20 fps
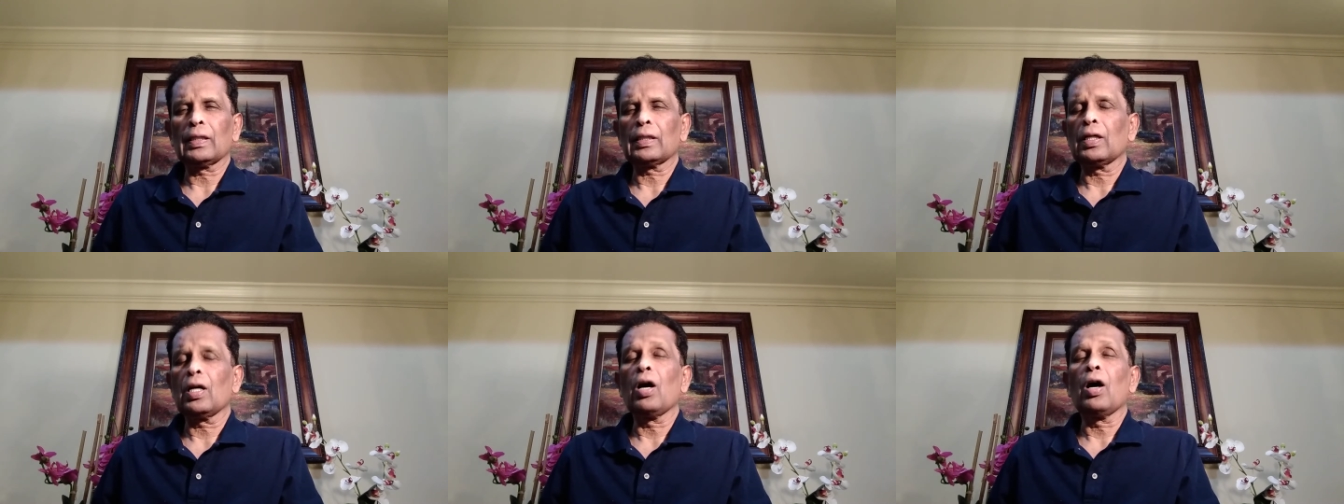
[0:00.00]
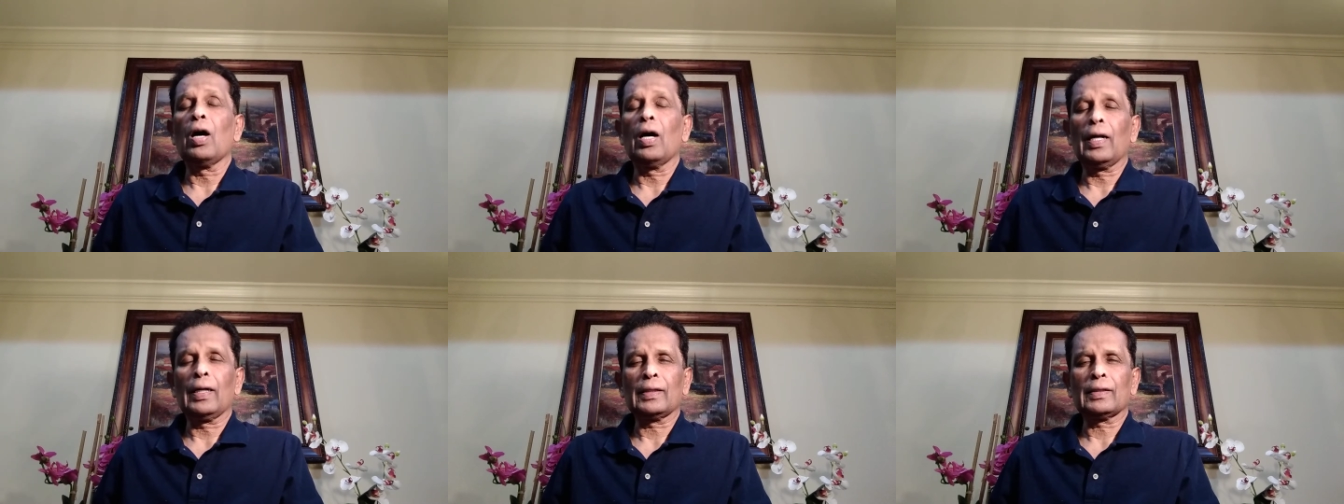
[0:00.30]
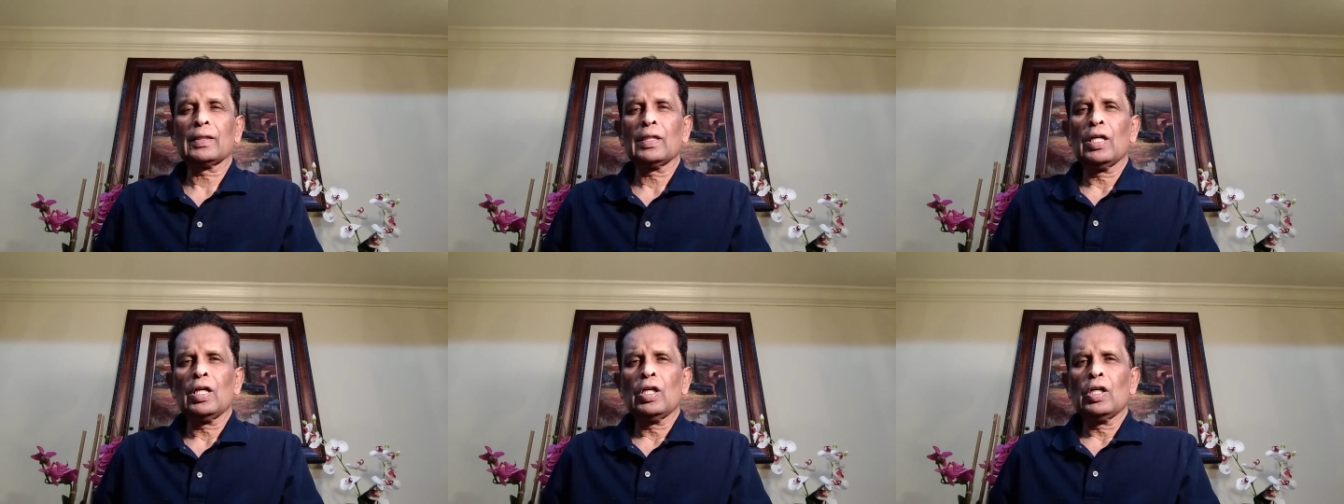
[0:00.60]
God.
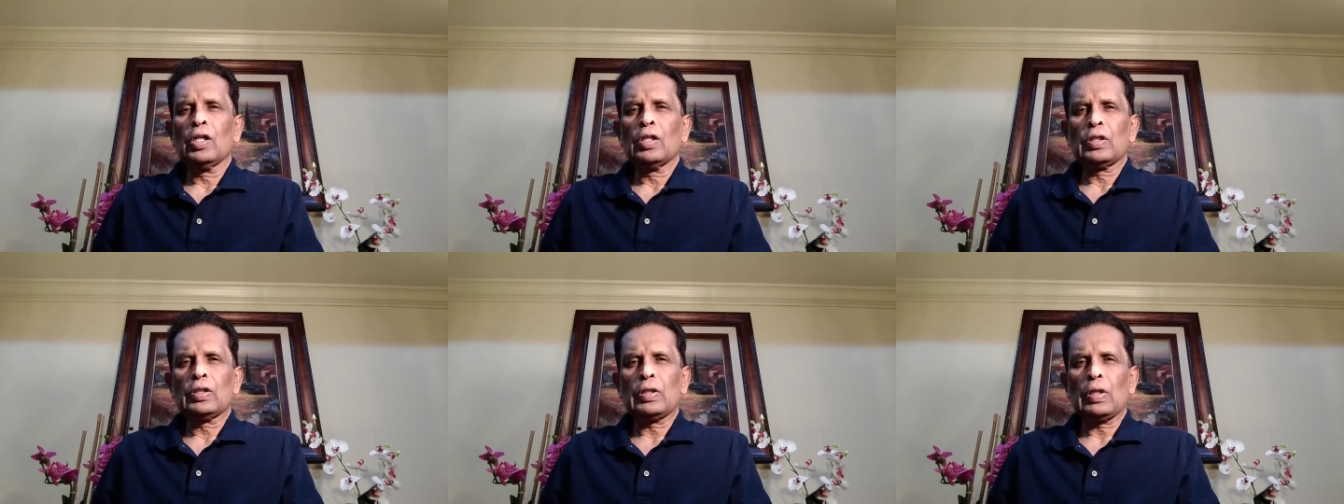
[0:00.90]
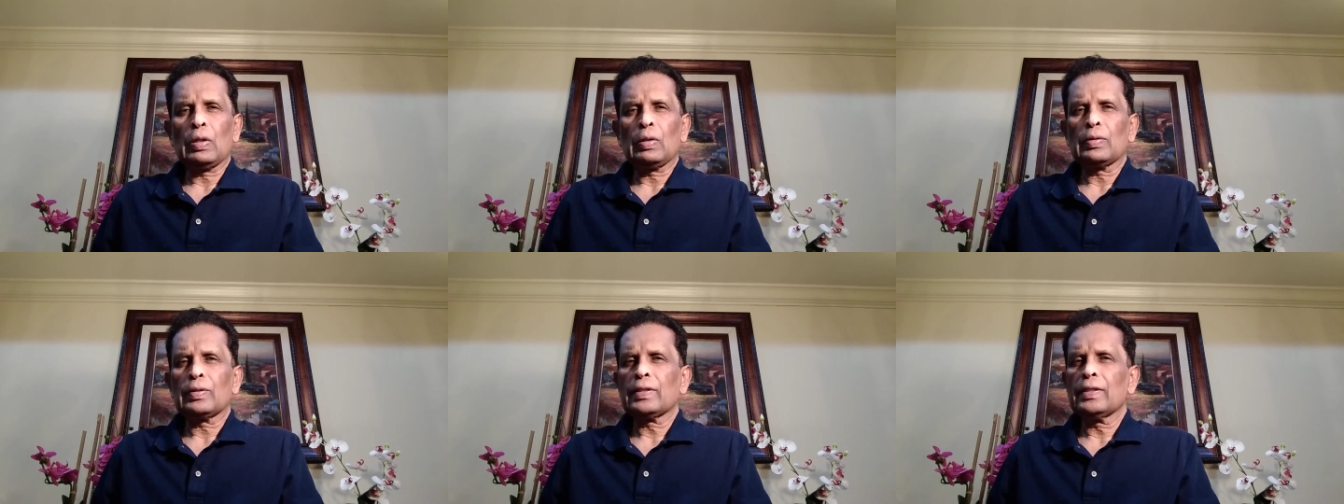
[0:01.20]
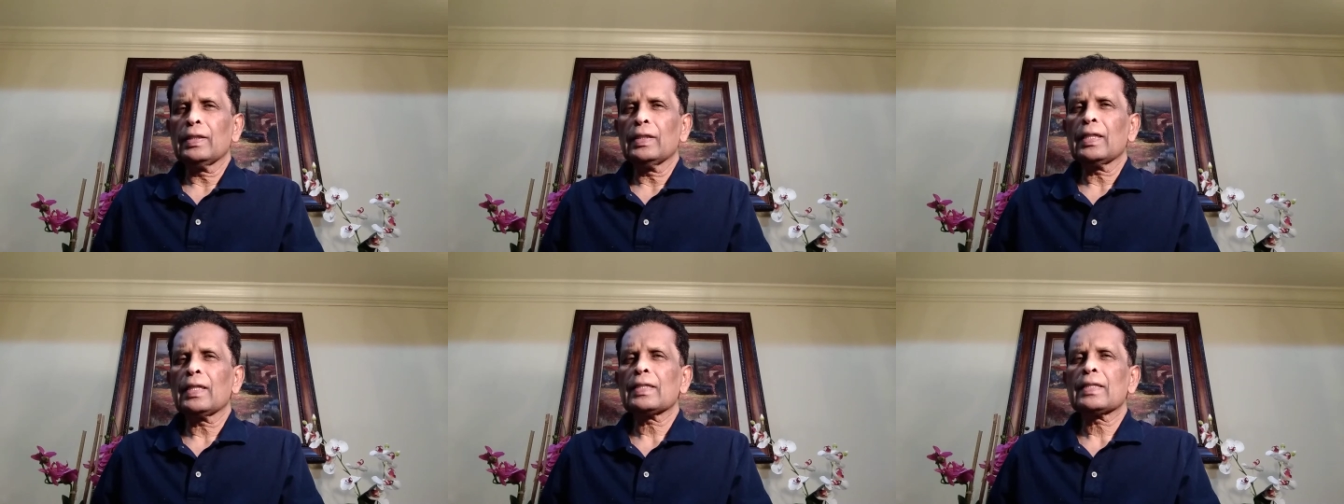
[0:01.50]
So,
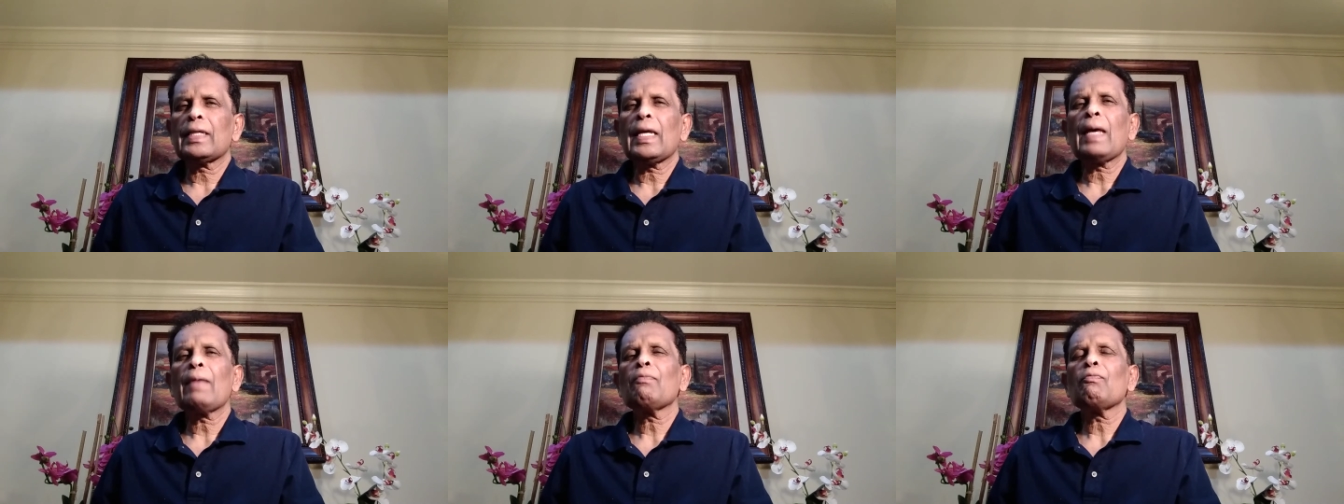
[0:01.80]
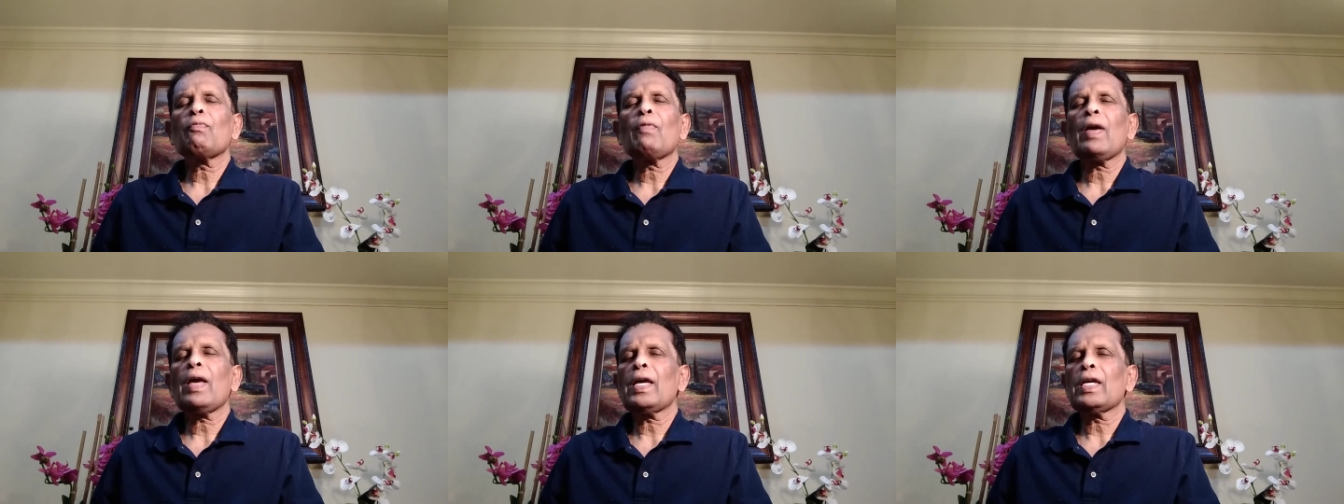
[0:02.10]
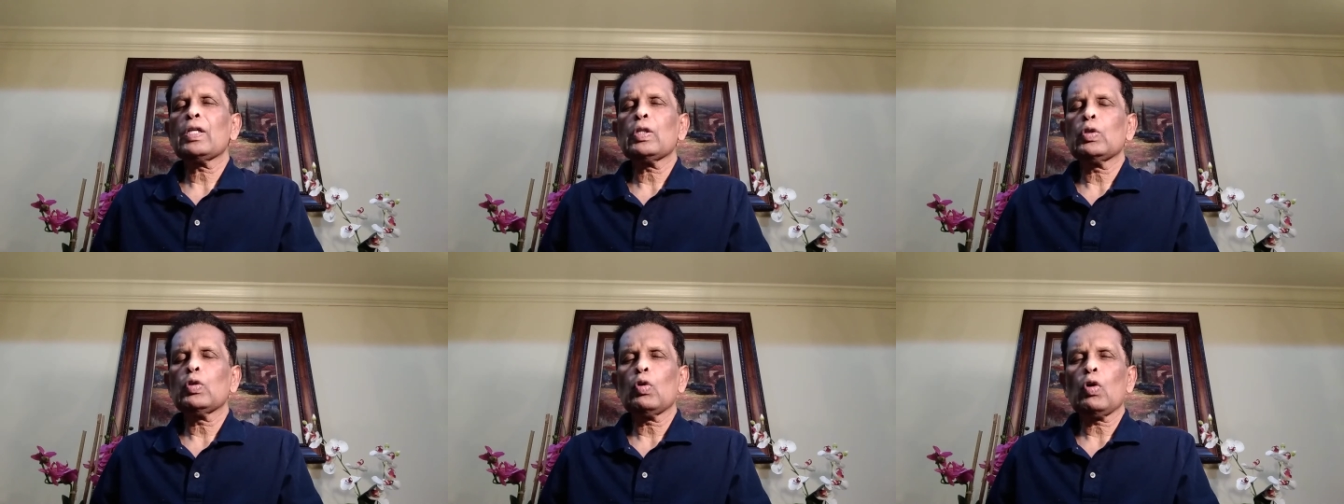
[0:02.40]
in the same way,
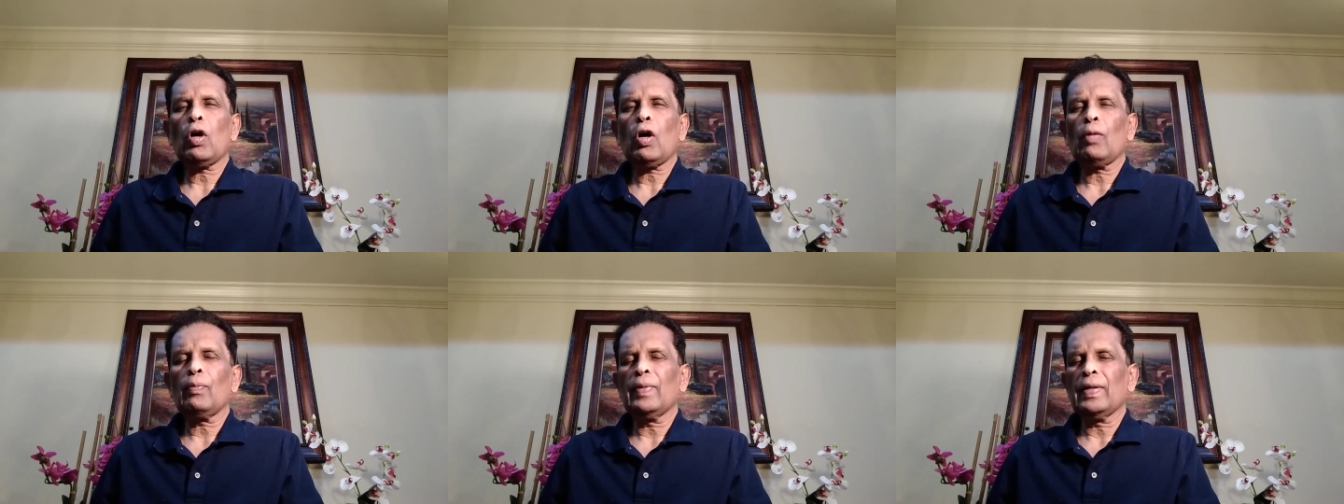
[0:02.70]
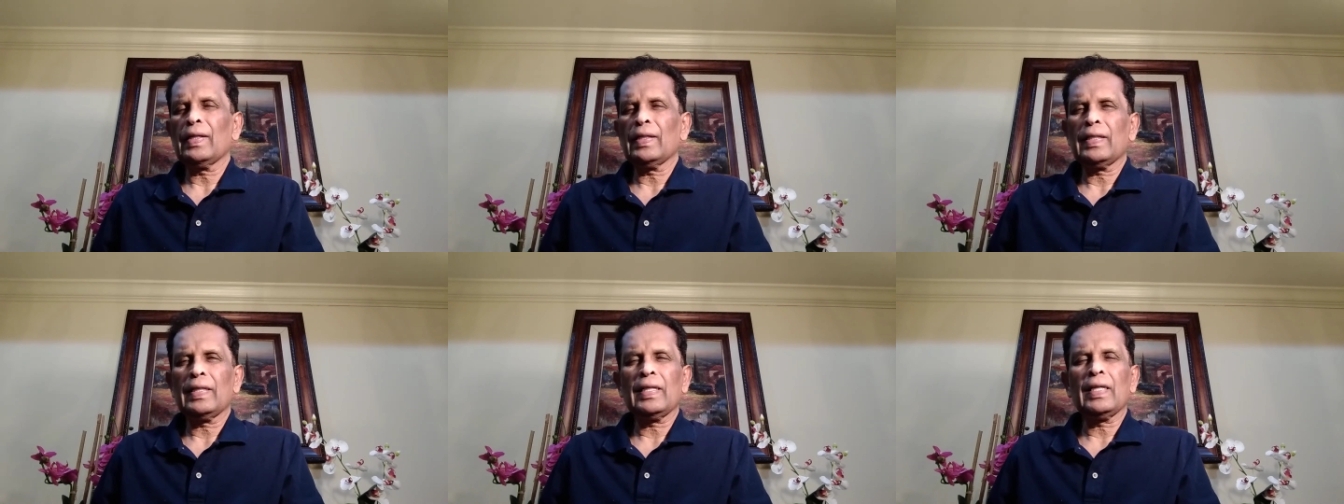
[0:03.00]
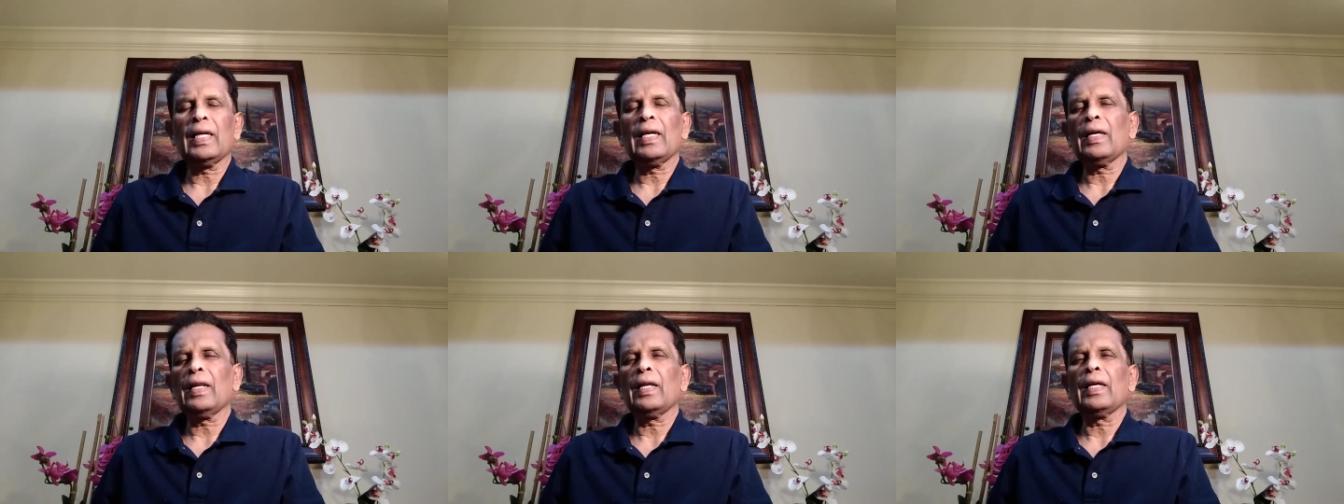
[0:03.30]
you have been
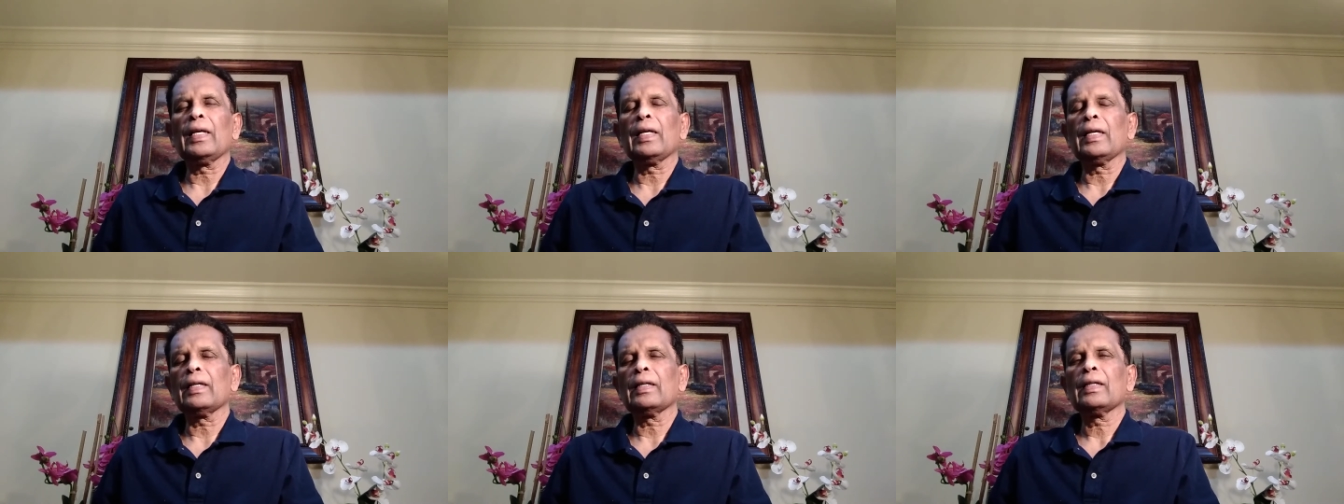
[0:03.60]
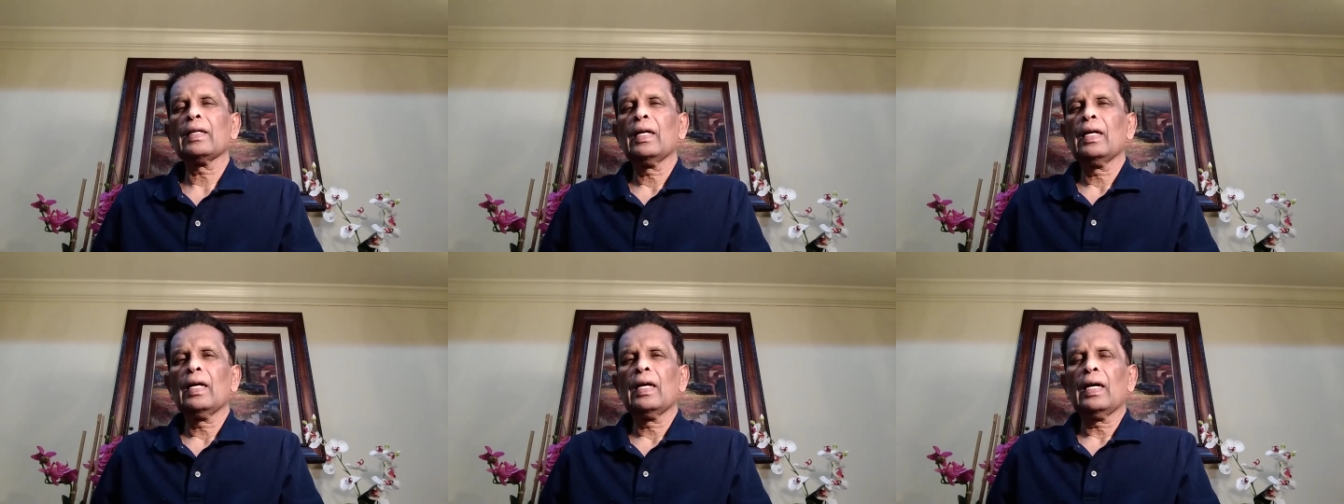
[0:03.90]
hearing